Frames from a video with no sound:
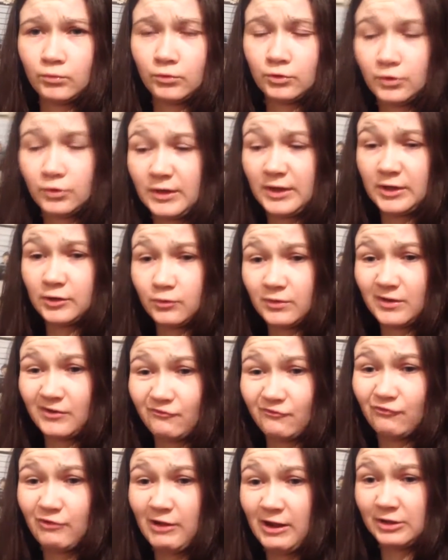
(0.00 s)
because they cook it
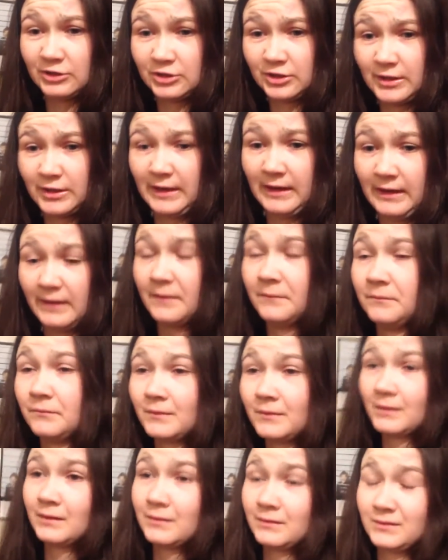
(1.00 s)
fresh and that.
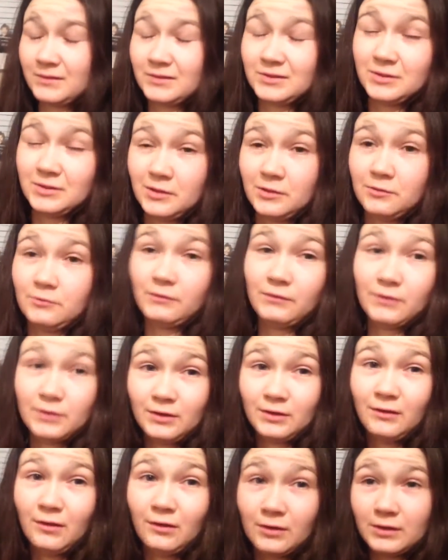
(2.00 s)
So if I
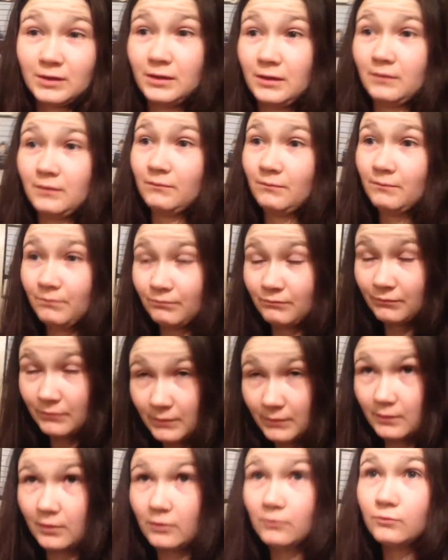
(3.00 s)
don't like it,
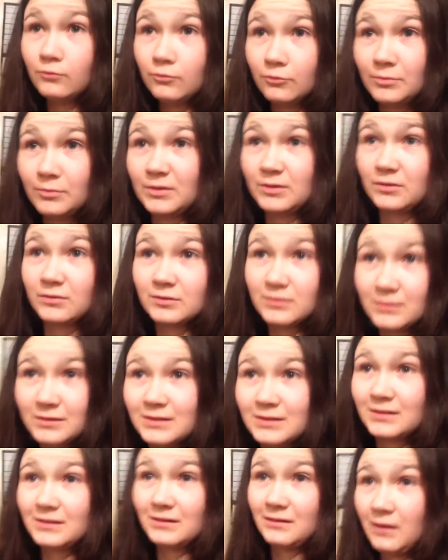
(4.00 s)
don't, because
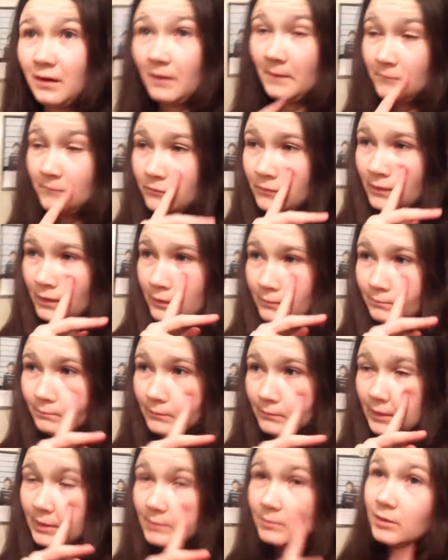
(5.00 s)

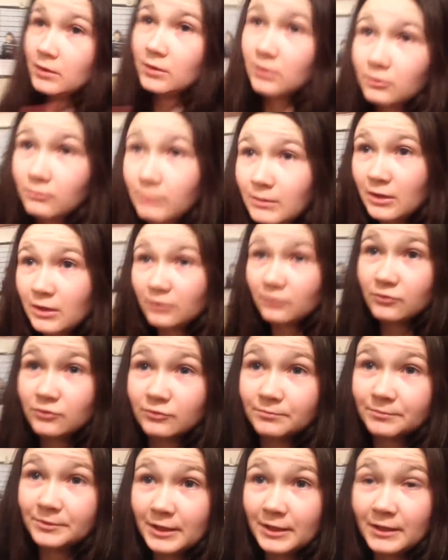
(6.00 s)
maybe I'll go America
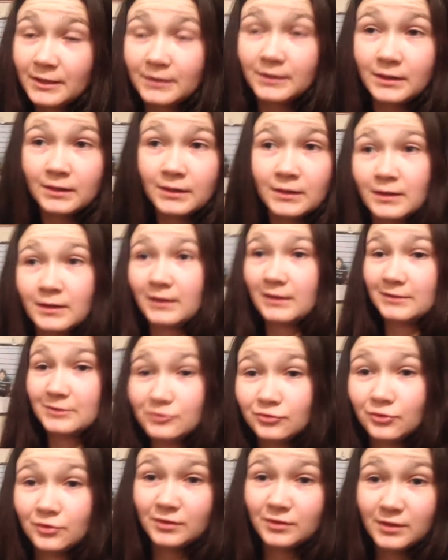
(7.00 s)
someday and
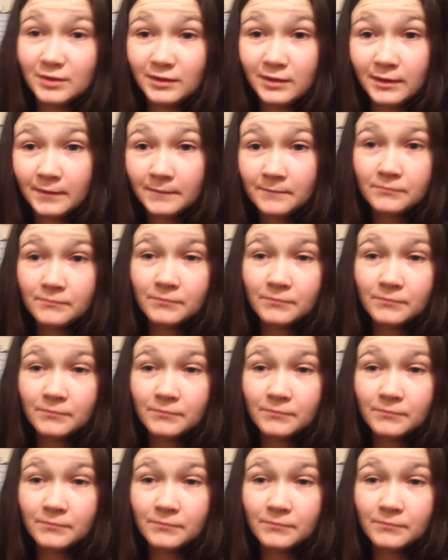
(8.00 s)
try it,